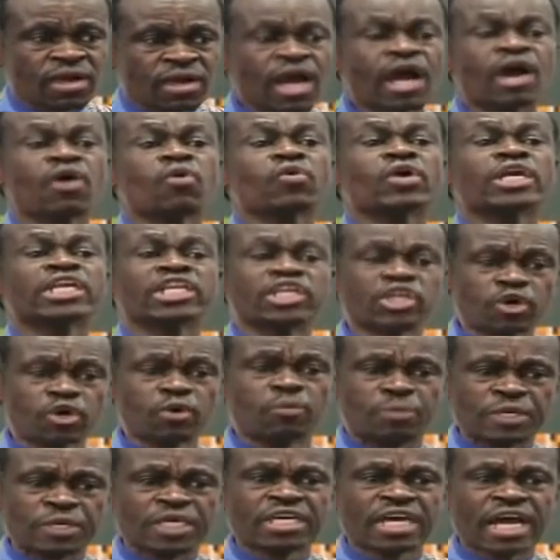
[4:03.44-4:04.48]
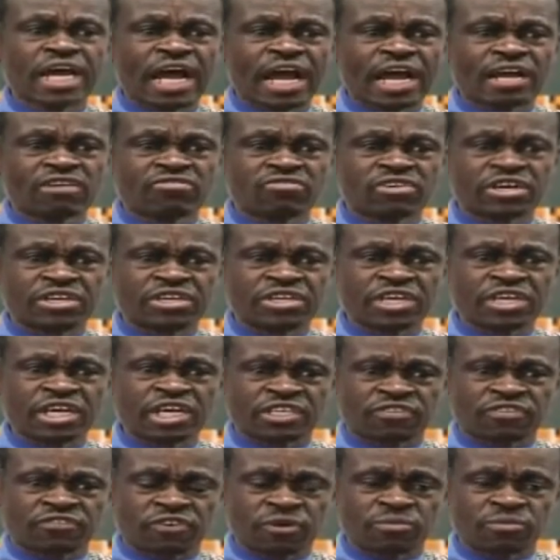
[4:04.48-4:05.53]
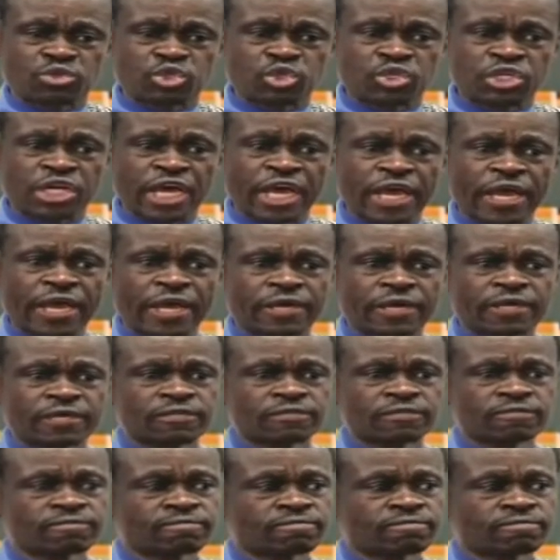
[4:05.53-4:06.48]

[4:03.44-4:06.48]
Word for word: how will you be a hundred years from today?